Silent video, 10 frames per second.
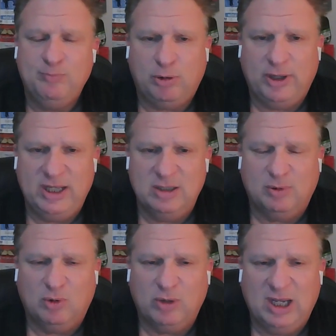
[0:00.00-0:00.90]
play in the
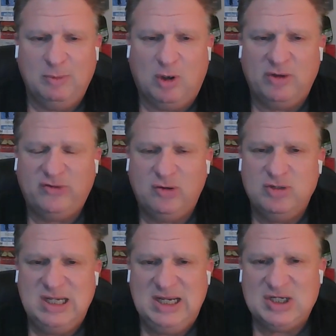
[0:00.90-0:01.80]
bowl game. Also,
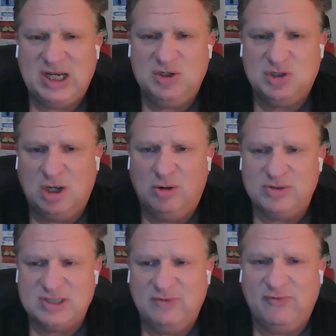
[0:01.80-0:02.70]
D J
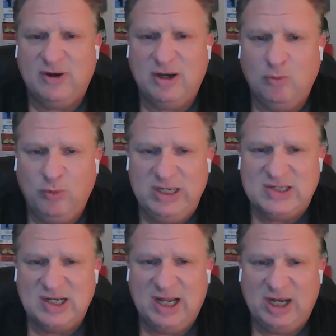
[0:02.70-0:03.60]
Jones, a very
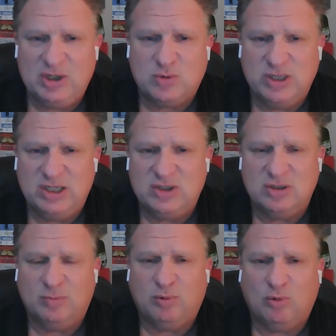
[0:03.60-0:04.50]
recent entry
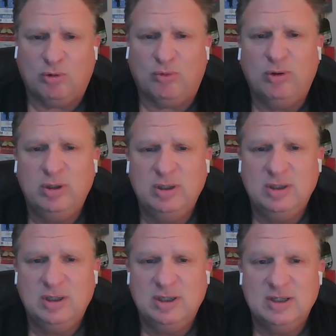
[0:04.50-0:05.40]
into the portal,
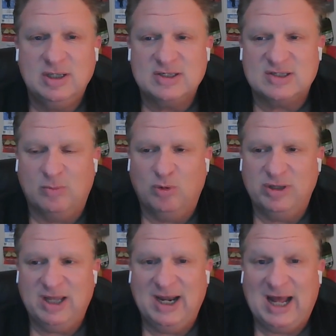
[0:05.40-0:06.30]
someone
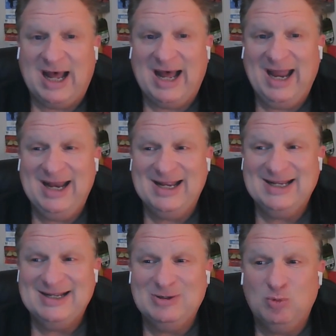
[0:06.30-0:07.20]
that
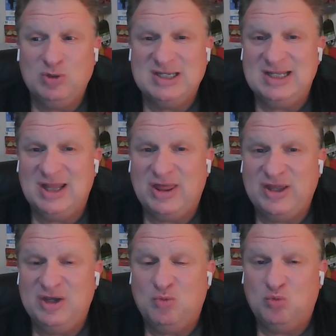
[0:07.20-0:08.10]
I didn't
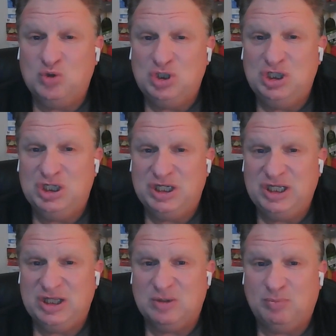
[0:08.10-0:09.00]
think would
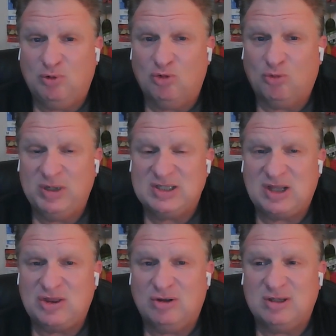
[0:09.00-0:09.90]
hit the portal because I
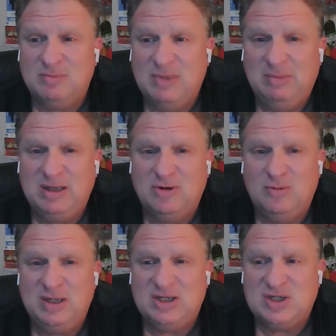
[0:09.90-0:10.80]
thought that maybe there
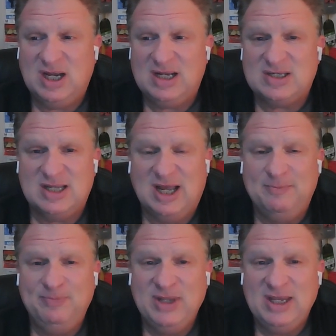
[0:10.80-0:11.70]
would be a chance
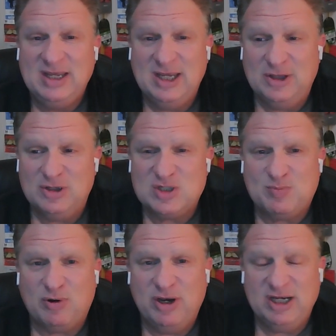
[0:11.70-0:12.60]
that in the
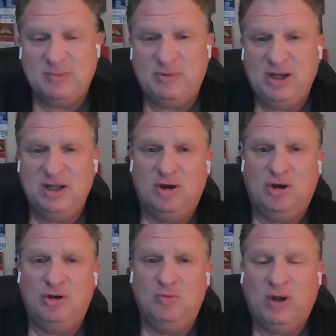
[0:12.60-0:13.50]
spring, depending
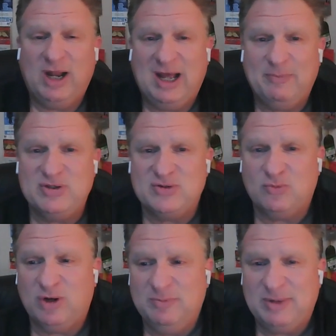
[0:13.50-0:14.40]
on what happens at
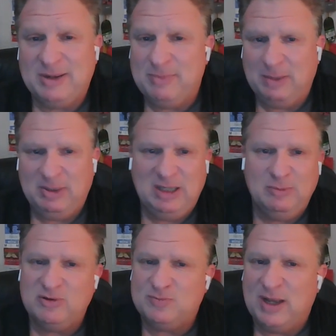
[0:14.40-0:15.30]
running back, maybe he
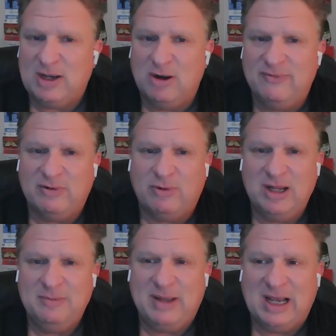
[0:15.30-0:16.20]
moves back over to
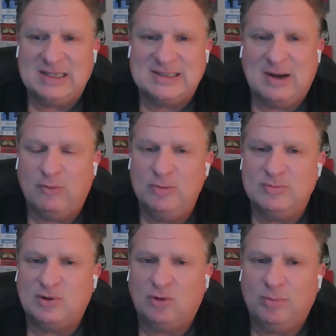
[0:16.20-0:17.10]
running back because that
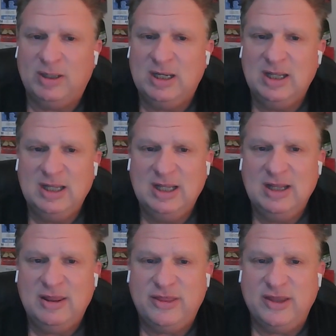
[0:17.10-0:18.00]
room's a little bit
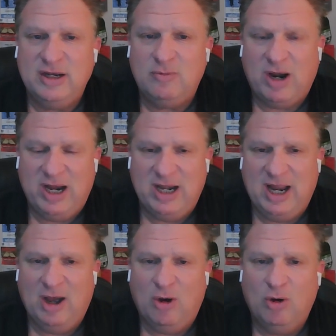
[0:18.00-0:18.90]
thin right
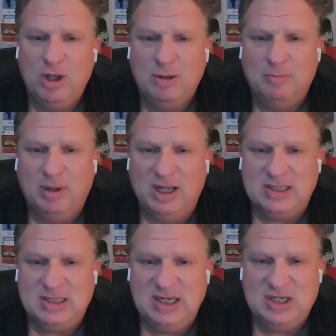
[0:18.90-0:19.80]
now.
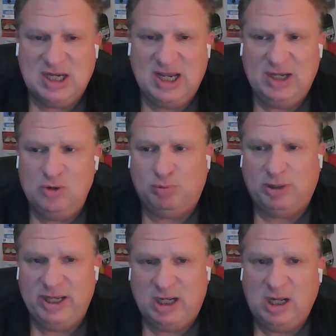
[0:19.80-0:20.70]
But D J, who
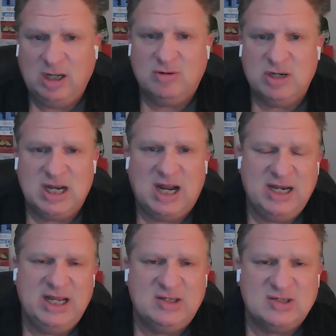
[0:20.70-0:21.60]
played one hundred
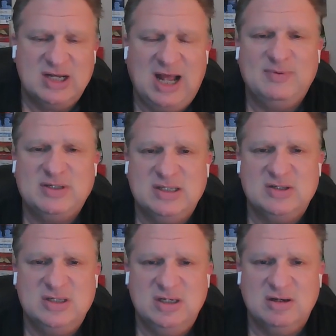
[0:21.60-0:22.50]
ninety-eight snaps
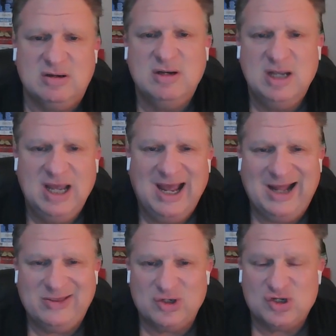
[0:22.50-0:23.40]
this year
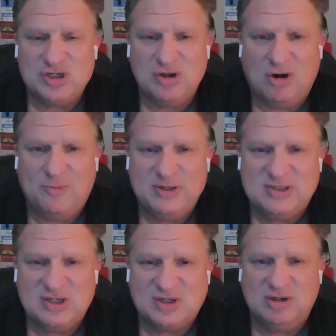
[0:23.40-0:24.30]
at the star
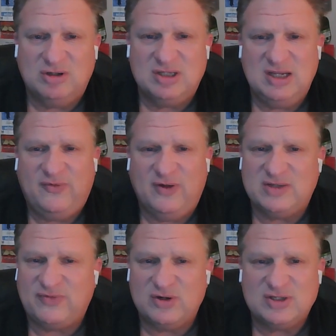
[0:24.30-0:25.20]
position on
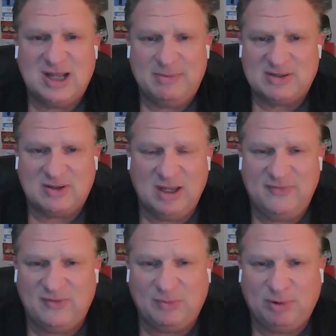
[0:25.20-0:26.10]
defense, first time in his life
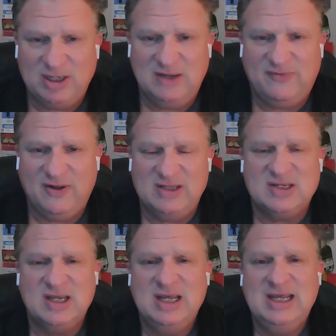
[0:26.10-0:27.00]
he ever played defense,